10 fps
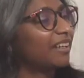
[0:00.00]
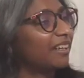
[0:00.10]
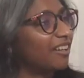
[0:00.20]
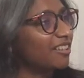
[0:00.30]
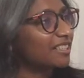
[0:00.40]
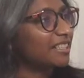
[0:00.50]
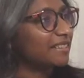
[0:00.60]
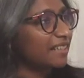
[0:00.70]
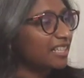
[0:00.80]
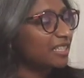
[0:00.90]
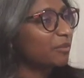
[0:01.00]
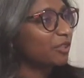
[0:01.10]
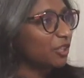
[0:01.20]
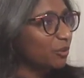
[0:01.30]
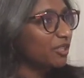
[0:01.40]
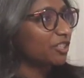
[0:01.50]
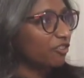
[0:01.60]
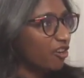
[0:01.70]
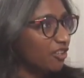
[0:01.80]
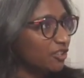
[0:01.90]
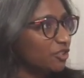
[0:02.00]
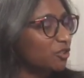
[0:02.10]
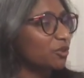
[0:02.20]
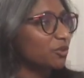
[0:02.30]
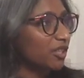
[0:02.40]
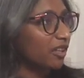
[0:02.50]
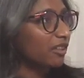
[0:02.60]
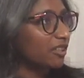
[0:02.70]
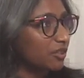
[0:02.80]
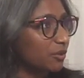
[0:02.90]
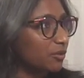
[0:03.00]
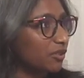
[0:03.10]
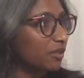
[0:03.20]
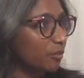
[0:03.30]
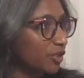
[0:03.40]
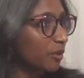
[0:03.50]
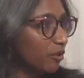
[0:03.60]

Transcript: And lastly, tell us about the U S grants to South thirty-two's Hermosa